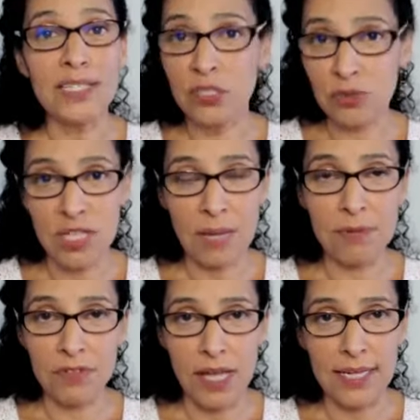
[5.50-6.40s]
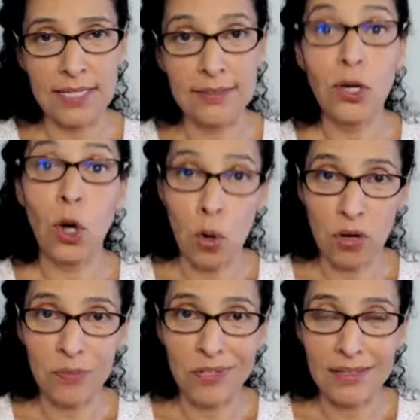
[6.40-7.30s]
a new type of client,
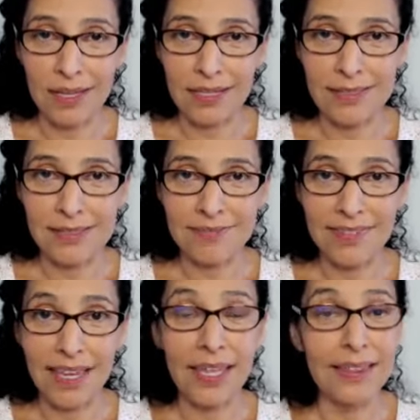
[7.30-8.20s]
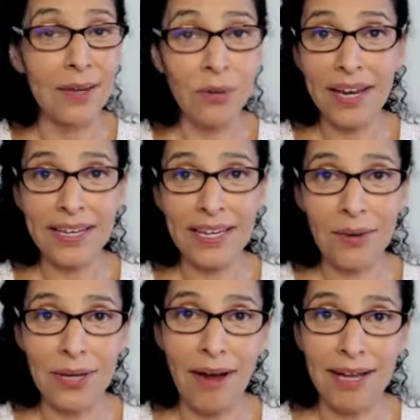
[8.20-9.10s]
corporate clients, and they were hanging
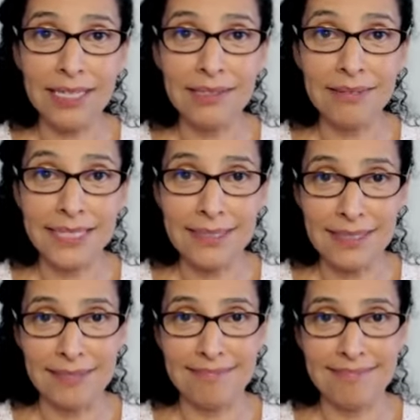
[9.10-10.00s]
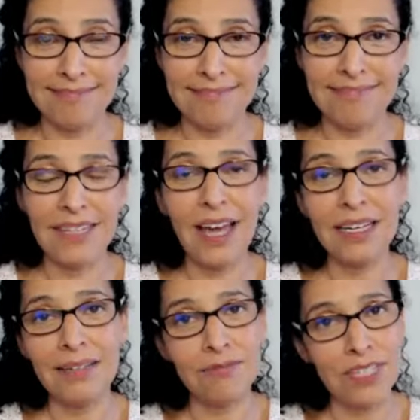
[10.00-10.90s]
out on LinkedIn, not
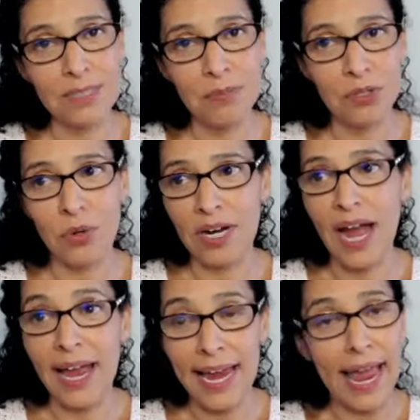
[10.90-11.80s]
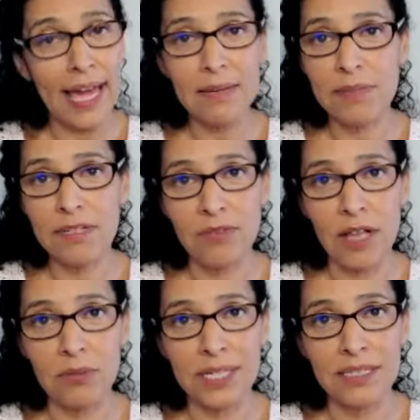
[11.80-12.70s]
on Facebook, where I had a big
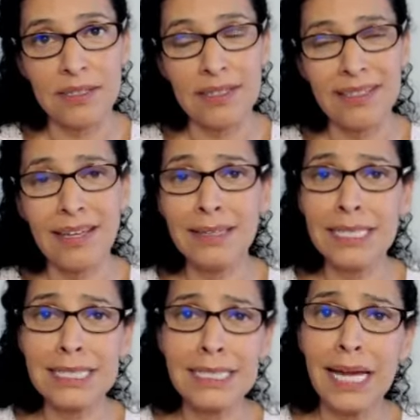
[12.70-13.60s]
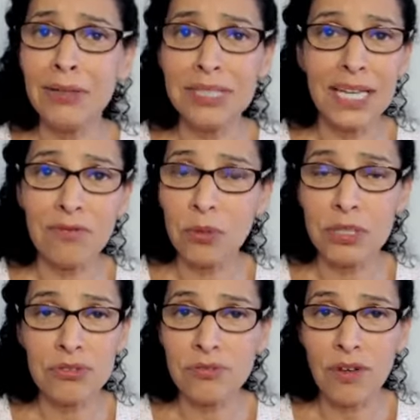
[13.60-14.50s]
following. On LinkedIn, I only had
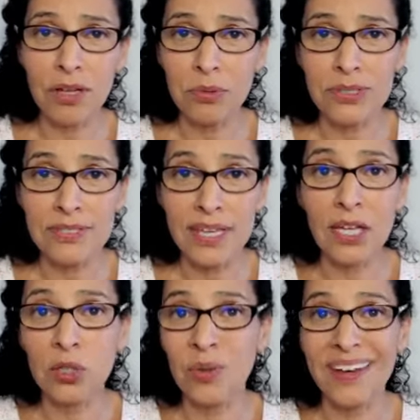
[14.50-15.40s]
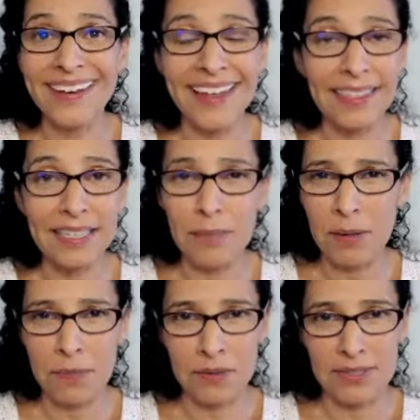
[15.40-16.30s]
400 followers and knew nothing
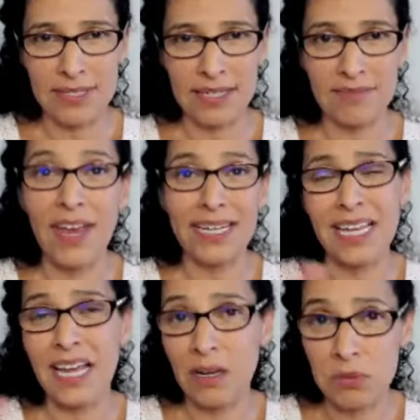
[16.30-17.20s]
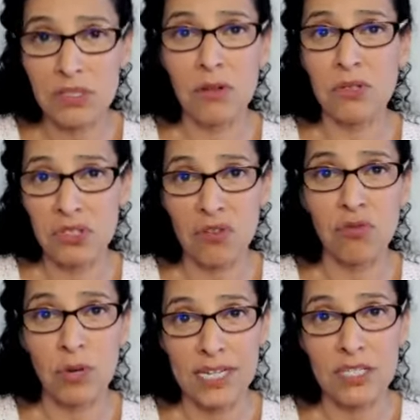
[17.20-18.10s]
about posting. In fact, I was almost
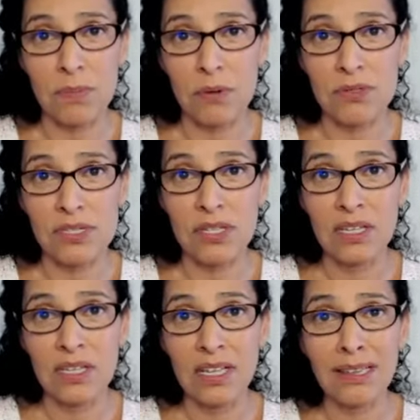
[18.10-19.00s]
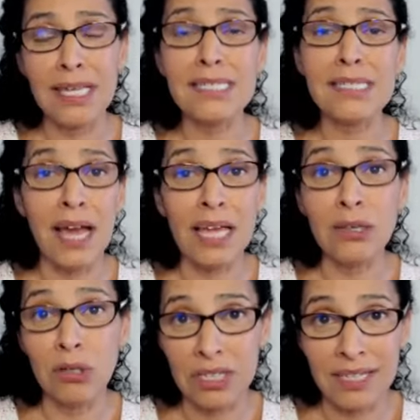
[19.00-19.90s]
afraid to post lest I
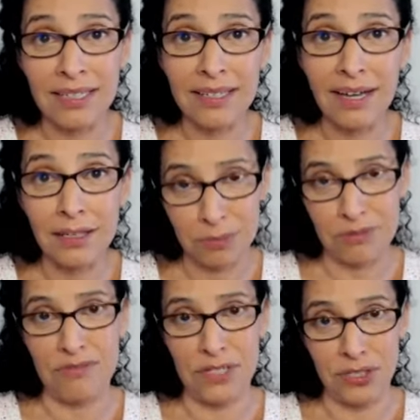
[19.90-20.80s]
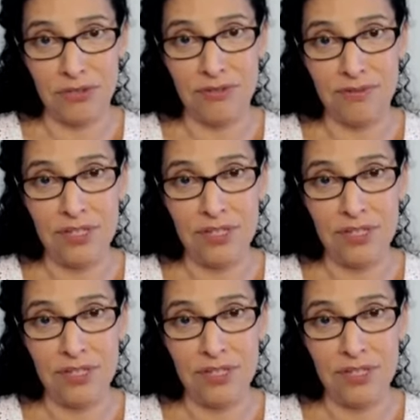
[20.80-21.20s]
look unprofessional.